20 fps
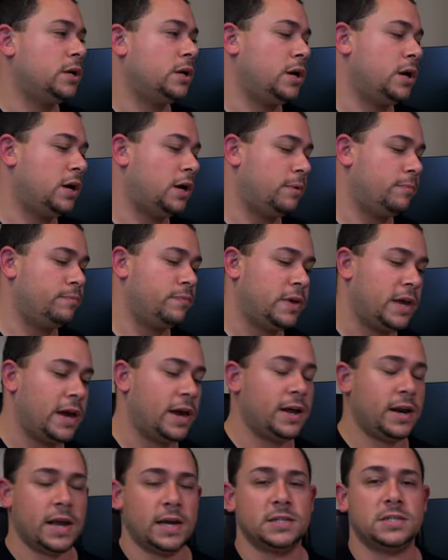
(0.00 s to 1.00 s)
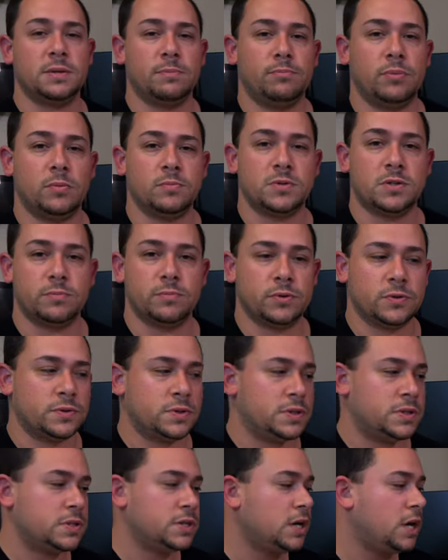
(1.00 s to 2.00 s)
Um, yeah, it has some bumps and
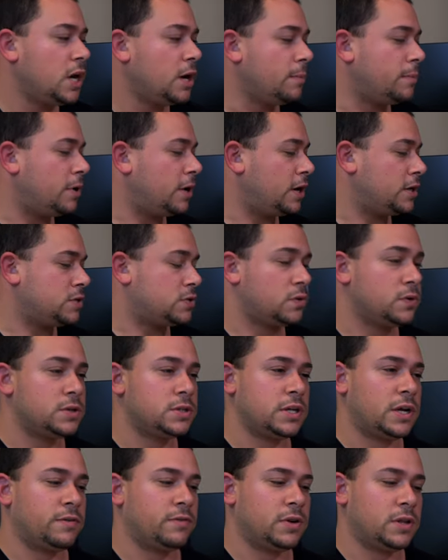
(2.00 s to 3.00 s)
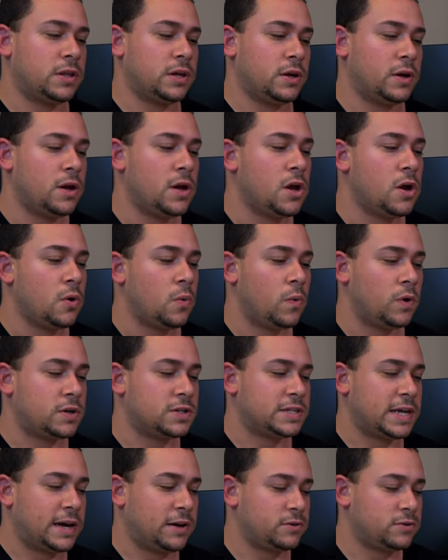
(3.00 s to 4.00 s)
bruises, but as long as everything
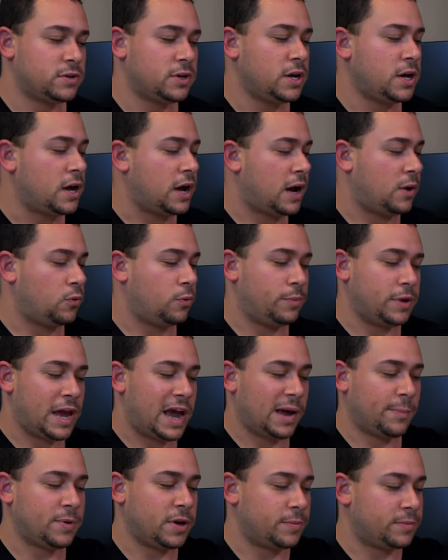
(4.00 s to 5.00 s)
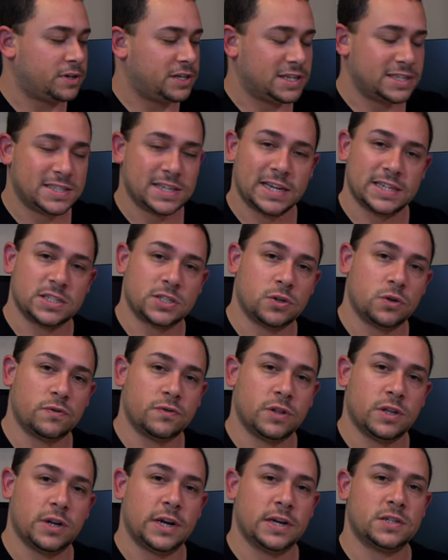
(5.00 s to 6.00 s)
works out, I will be happy. I'm gonna test it
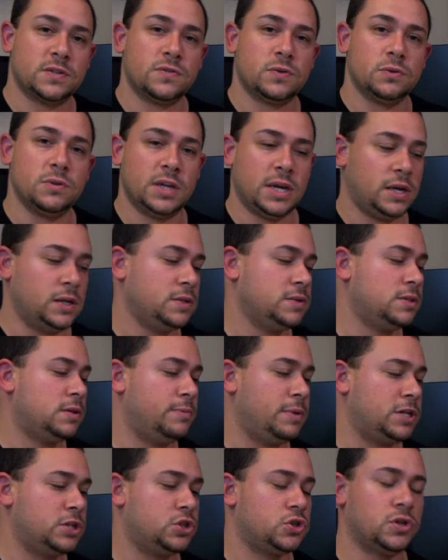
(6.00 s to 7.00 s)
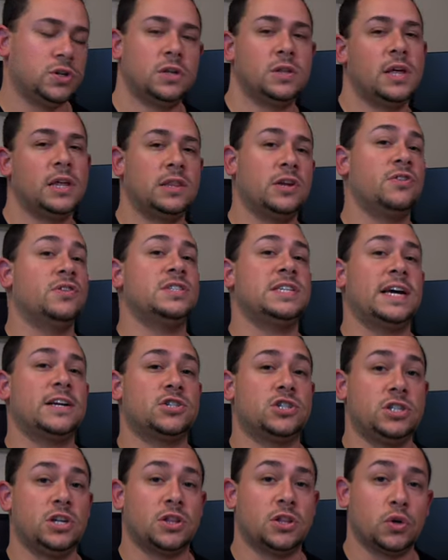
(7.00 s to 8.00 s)
over the next few days to make sure that there is
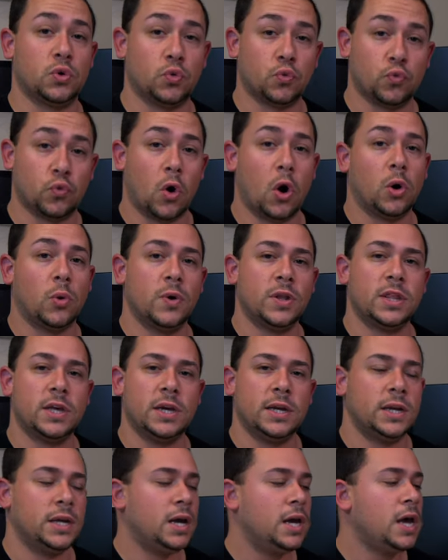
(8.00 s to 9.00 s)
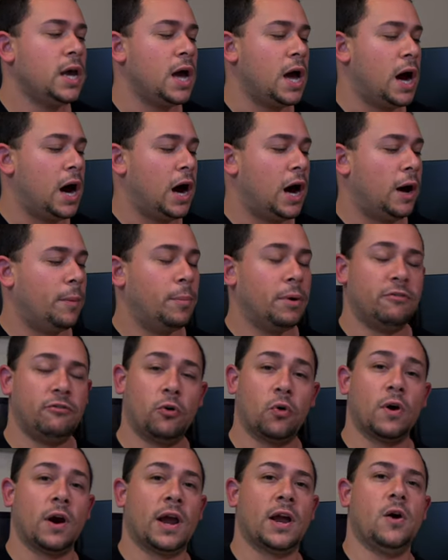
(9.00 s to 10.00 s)
actually nothing wrong with it uh,
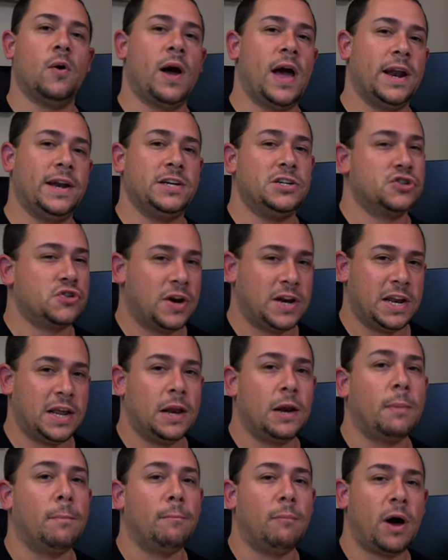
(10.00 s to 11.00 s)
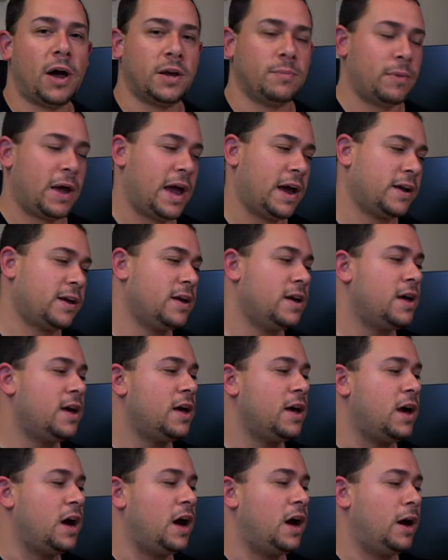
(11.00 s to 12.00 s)
before I go ahead and trade in my Mac.
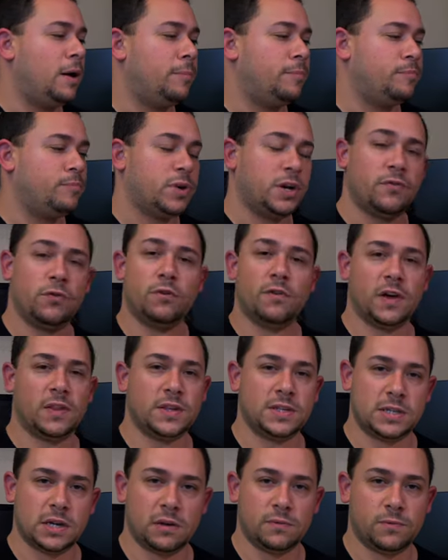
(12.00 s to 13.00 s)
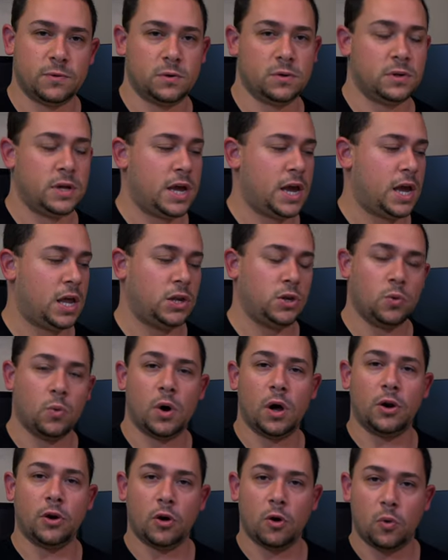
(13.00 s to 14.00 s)
Um, but if you found this helpful and you
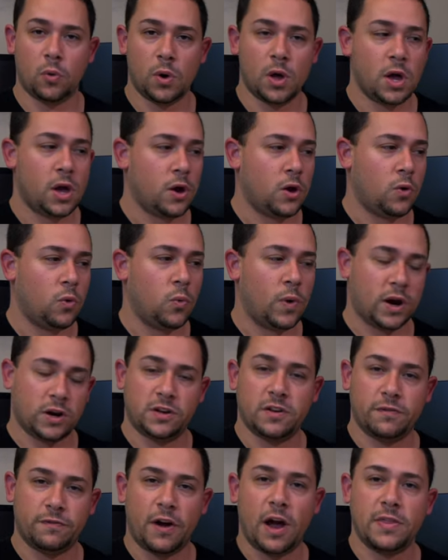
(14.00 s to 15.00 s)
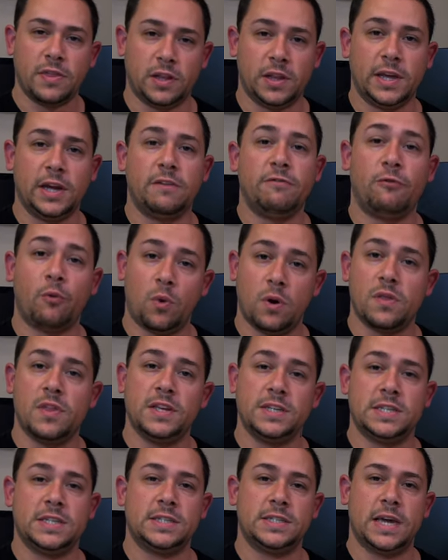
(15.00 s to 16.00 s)
wanna know where to find the link for
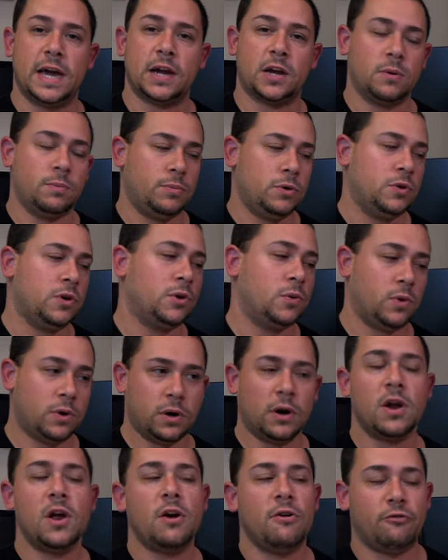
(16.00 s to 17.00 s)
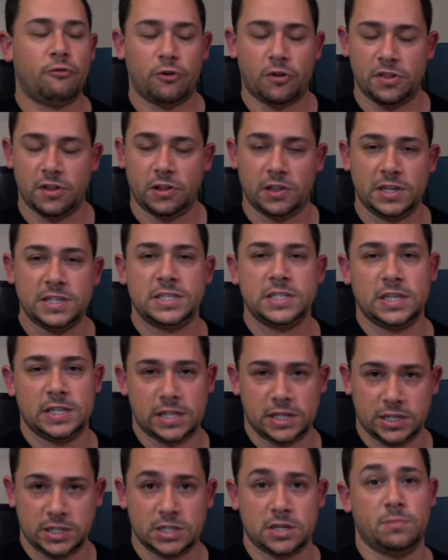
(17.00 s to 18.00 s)
this exact computer or for the listing
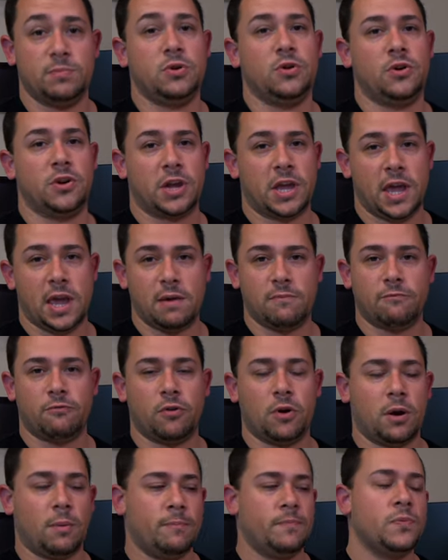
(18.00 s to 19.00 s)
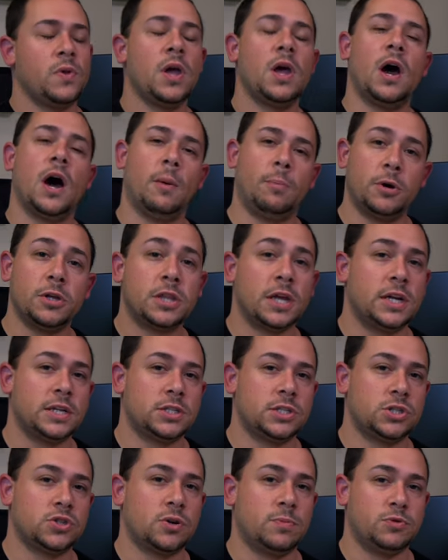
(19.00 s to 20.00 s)
that this computer came from, I'll put that in
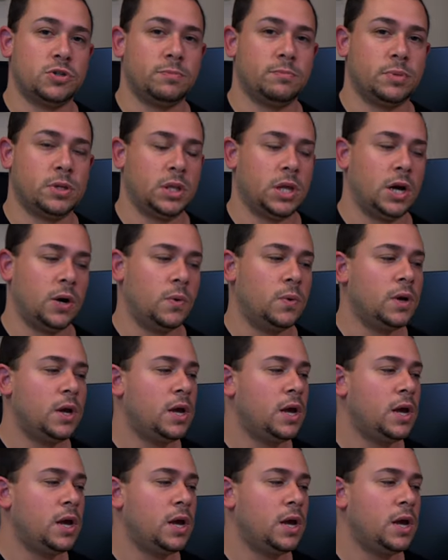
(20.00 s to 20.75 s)
the description below